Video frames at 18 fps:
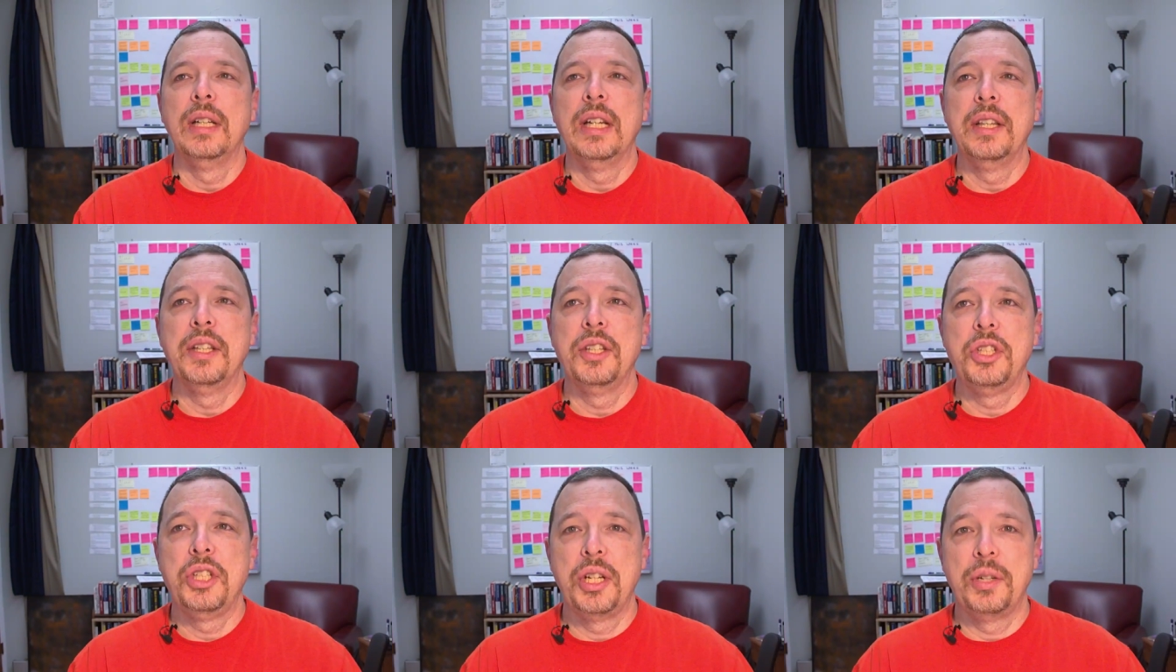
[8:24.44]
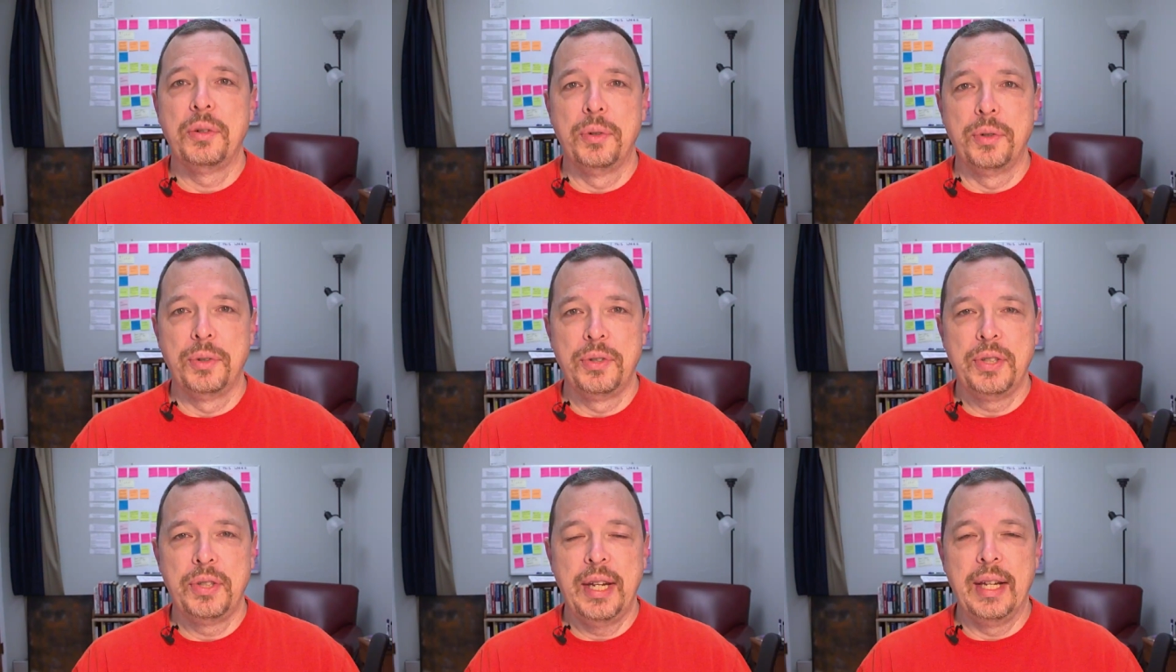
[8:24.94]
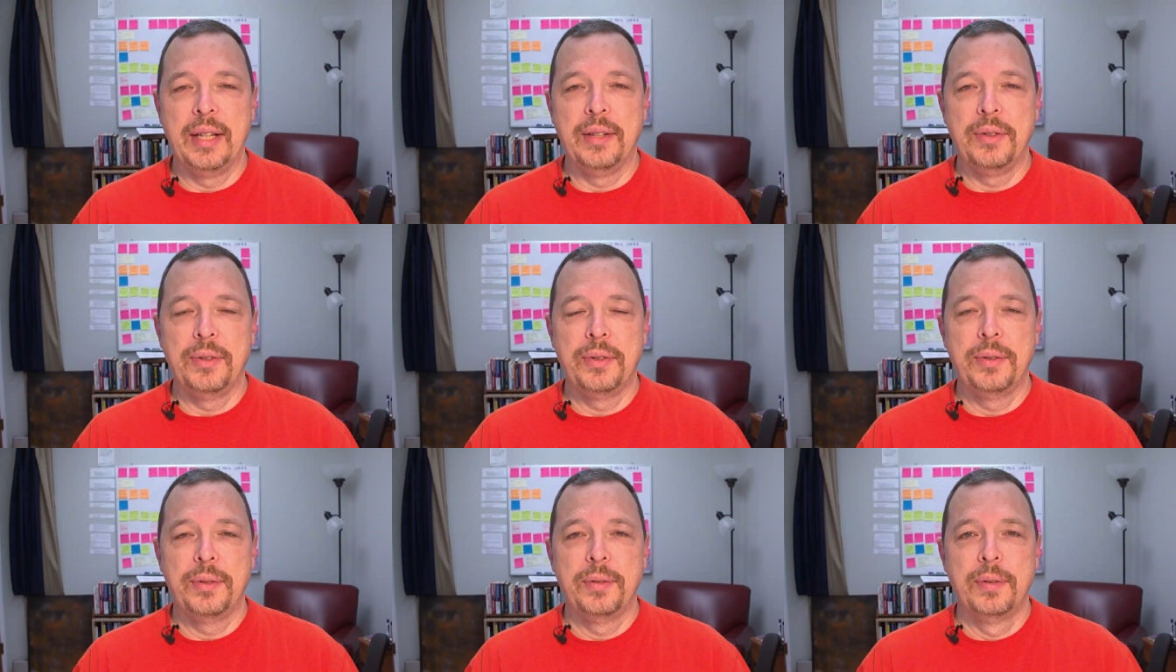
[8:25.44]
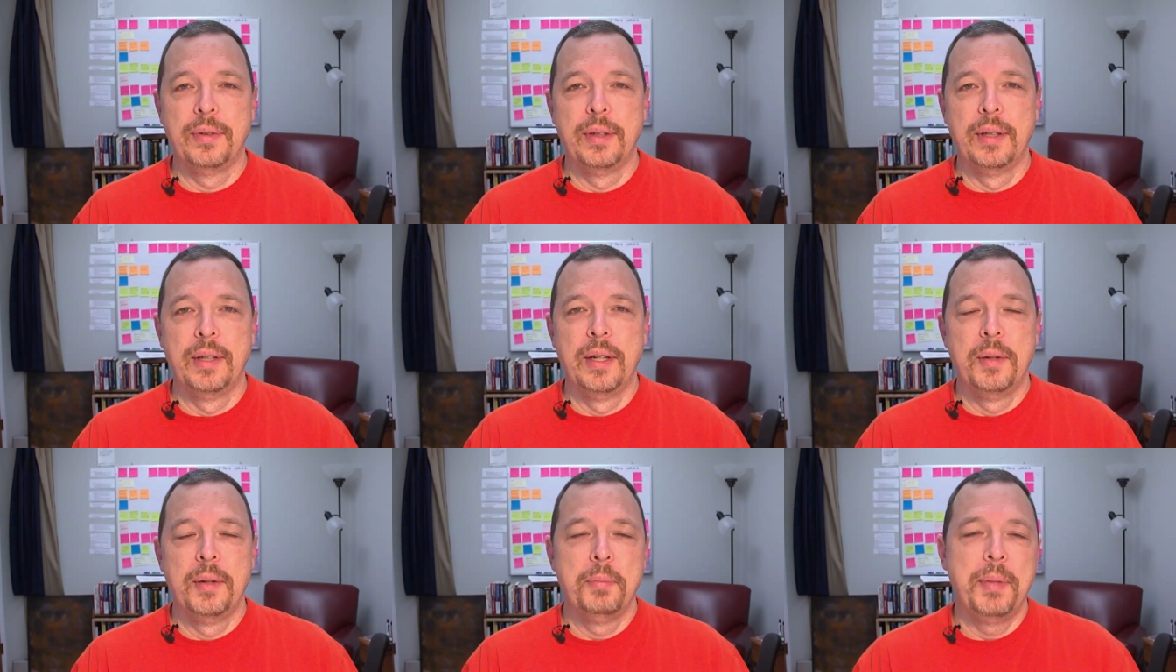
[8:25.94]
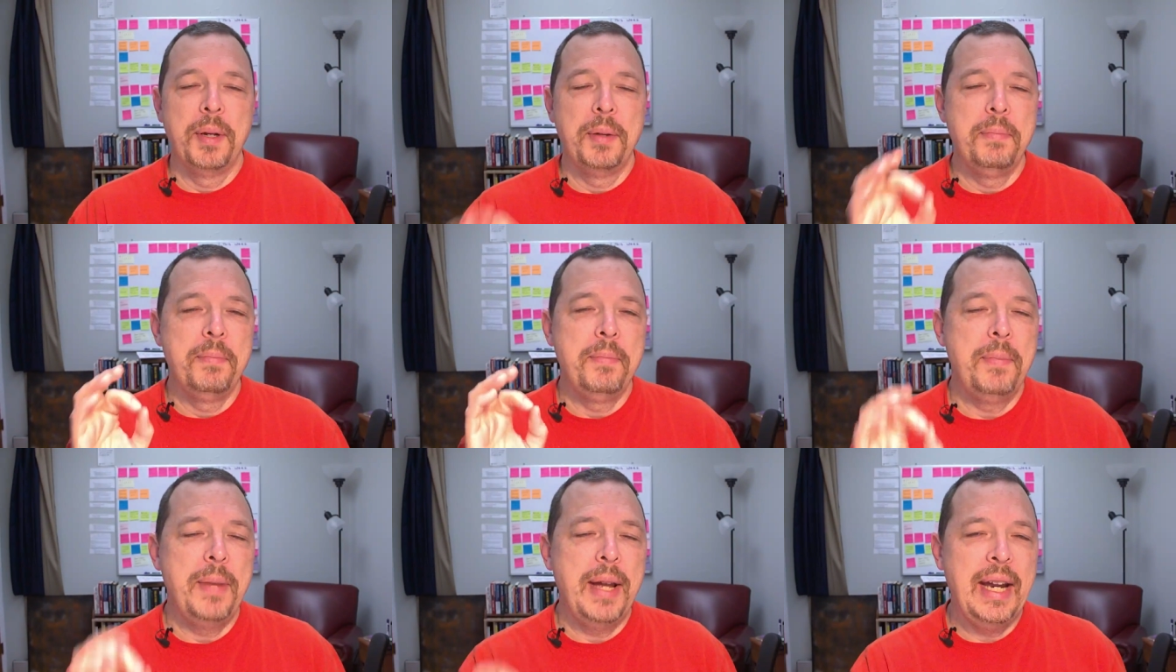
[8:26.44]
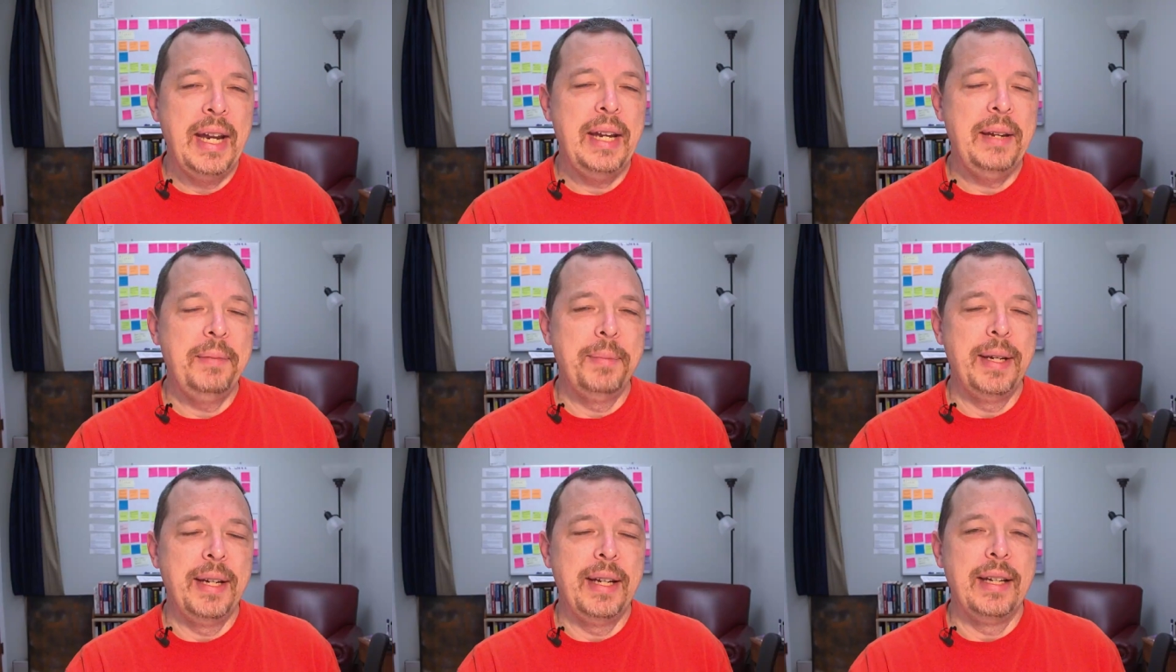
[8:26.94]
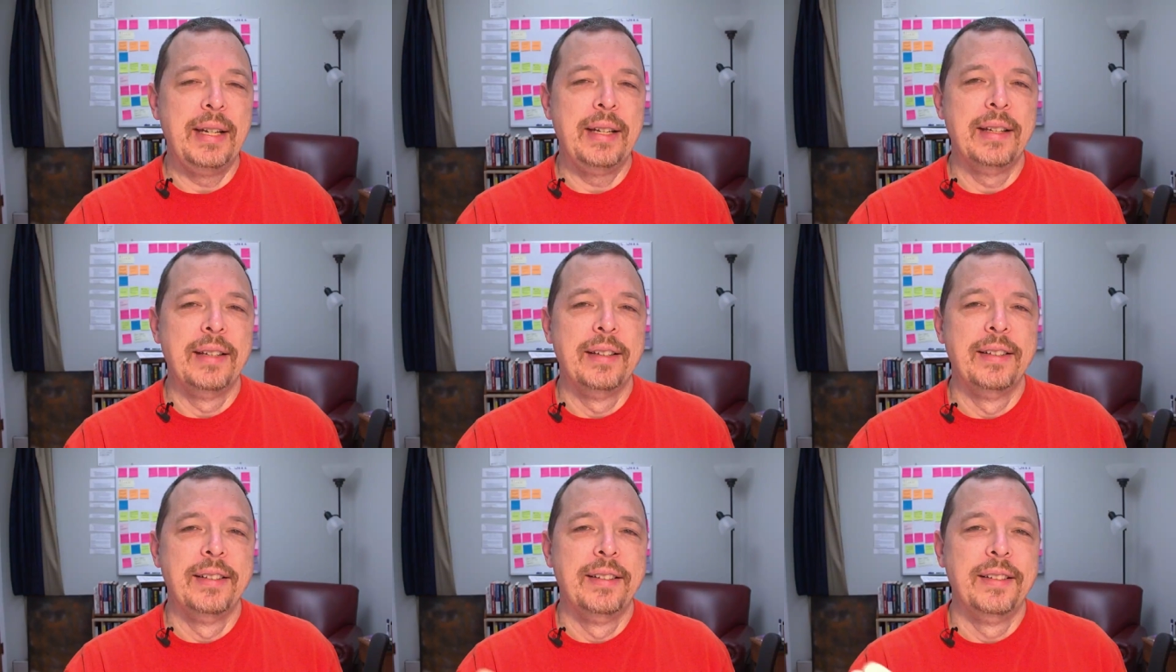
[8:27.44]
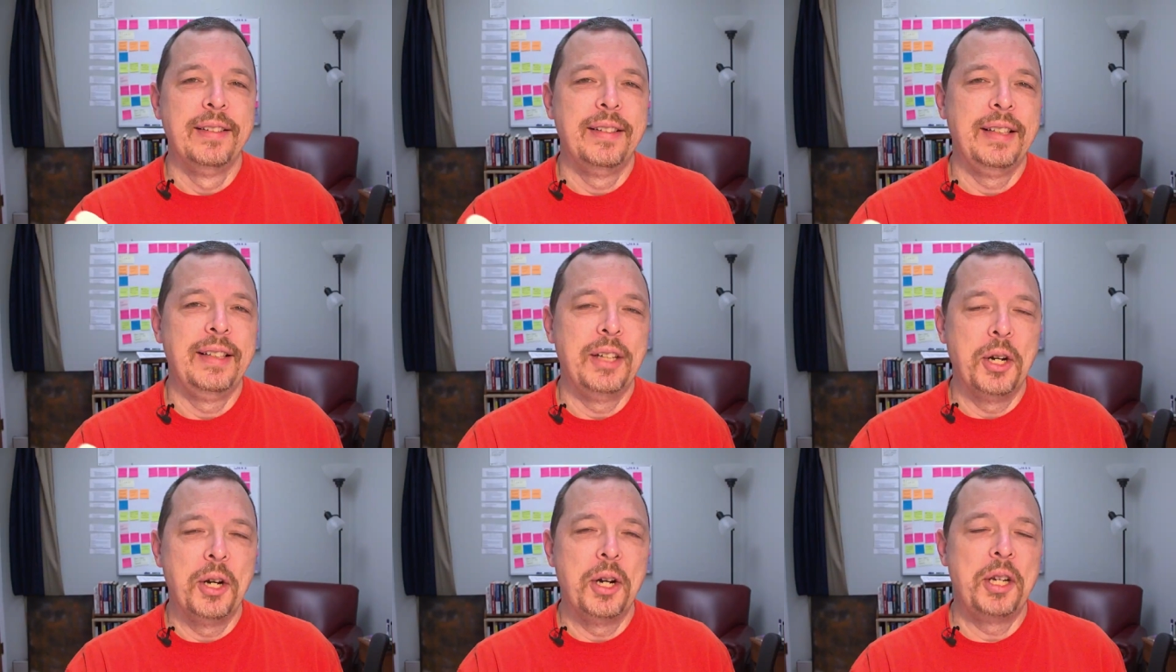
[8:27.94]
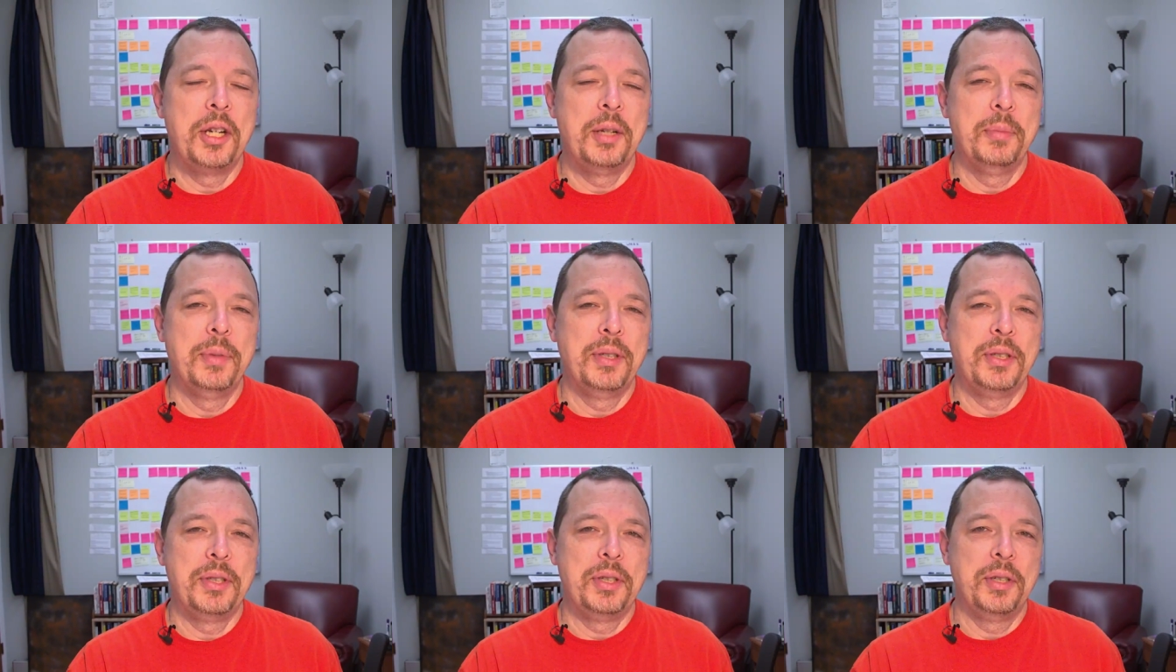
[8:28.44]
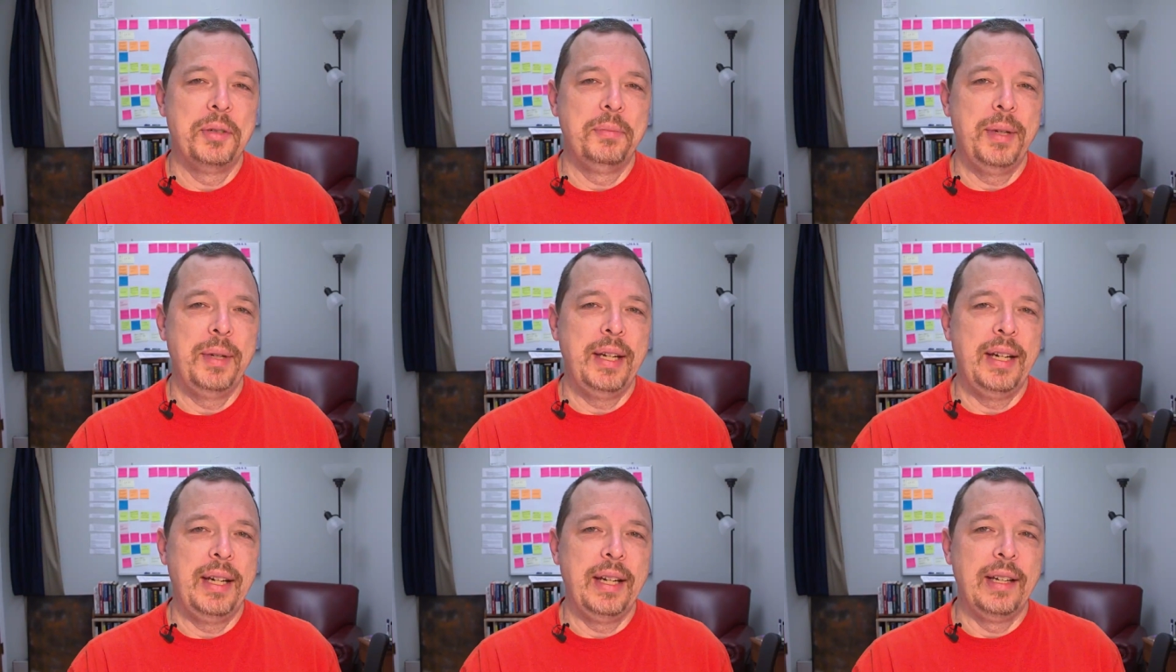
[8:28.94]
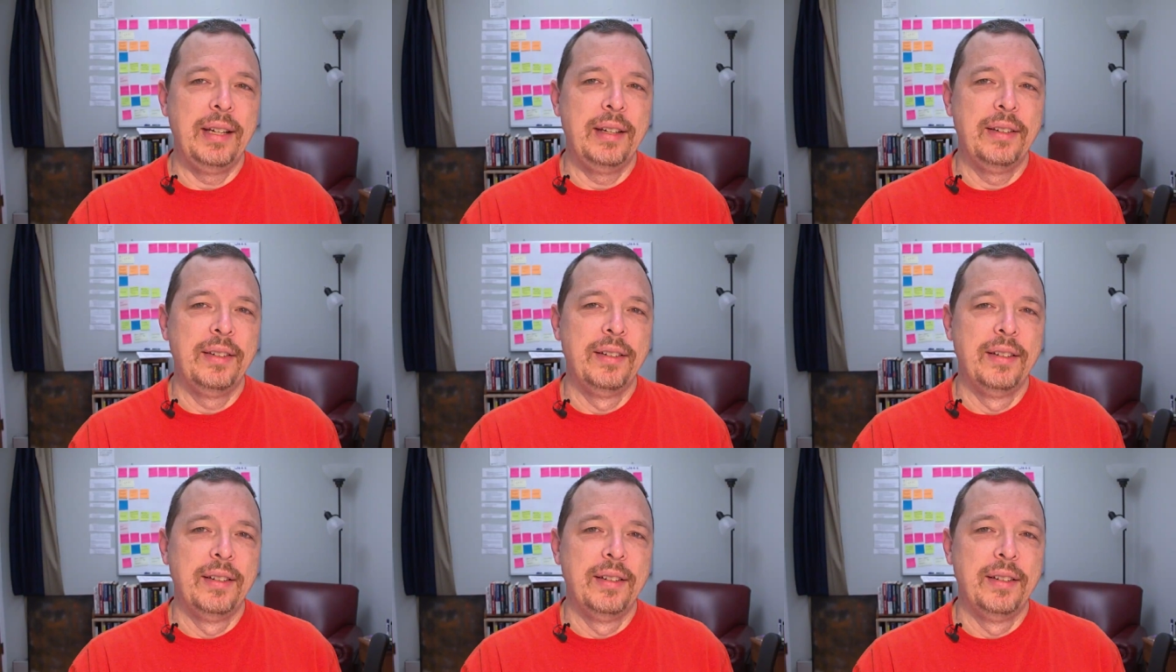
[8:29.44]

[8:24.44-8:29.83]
in the general sense. But maybe the argument should be